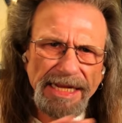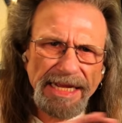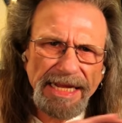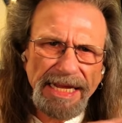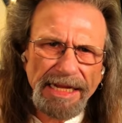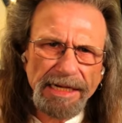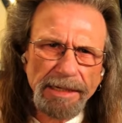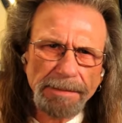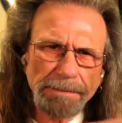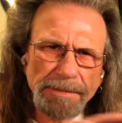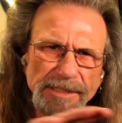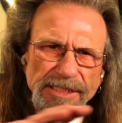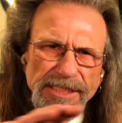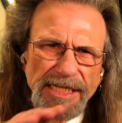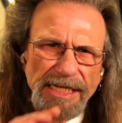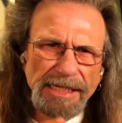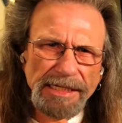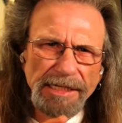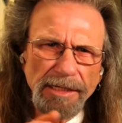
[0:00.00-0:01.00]
in a
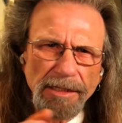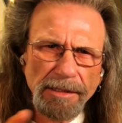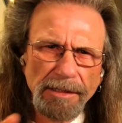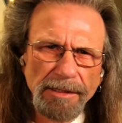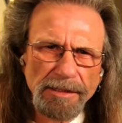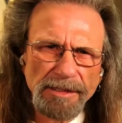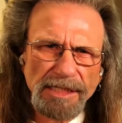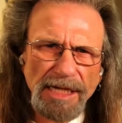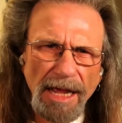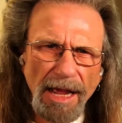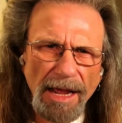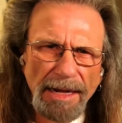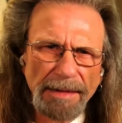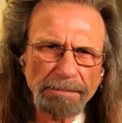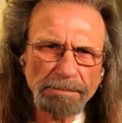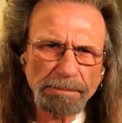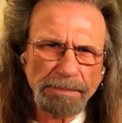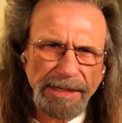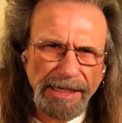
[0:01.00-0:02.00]
particular
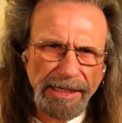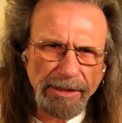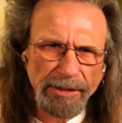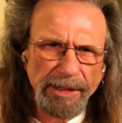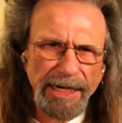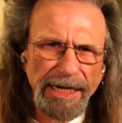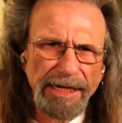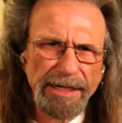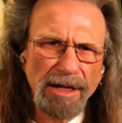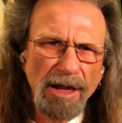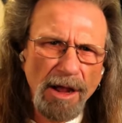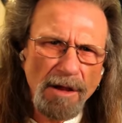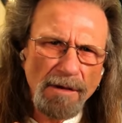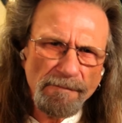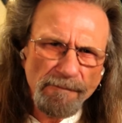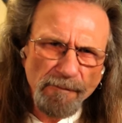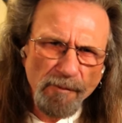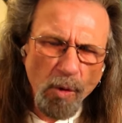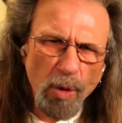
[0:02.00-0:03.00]
time period
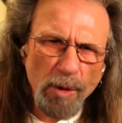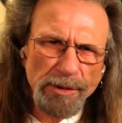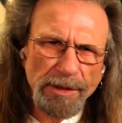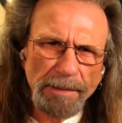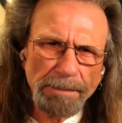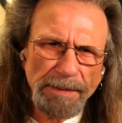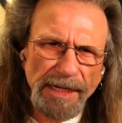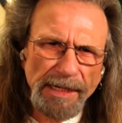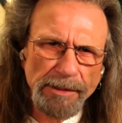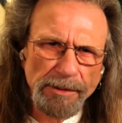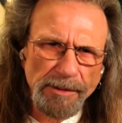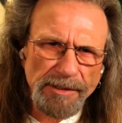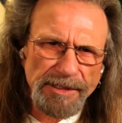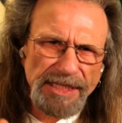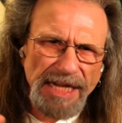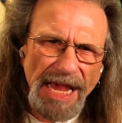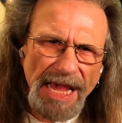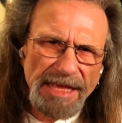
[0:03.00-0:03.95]
for the Beatles